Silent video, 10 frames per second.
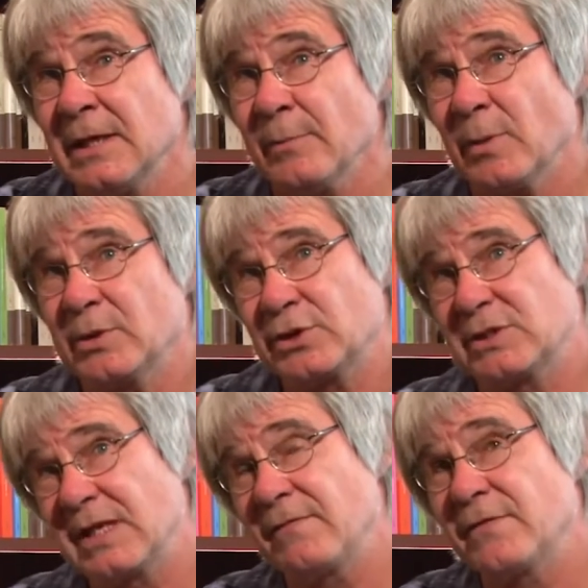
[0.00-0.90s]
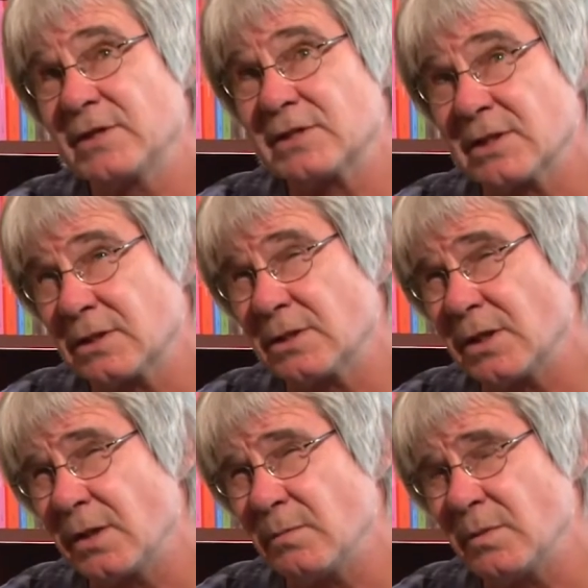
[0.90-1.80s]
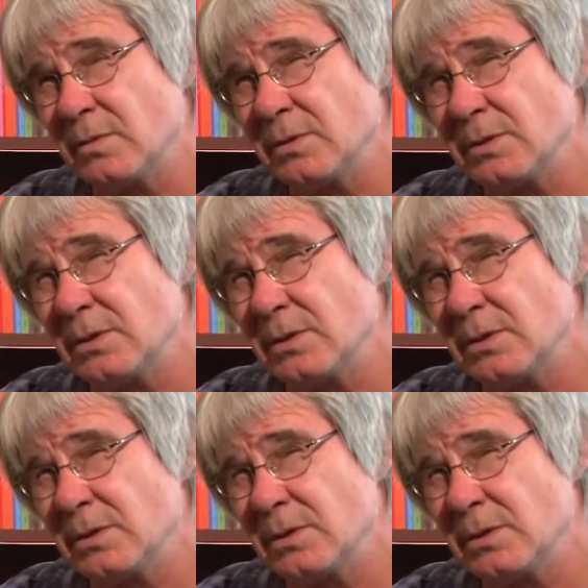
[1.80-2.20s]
But we should say first that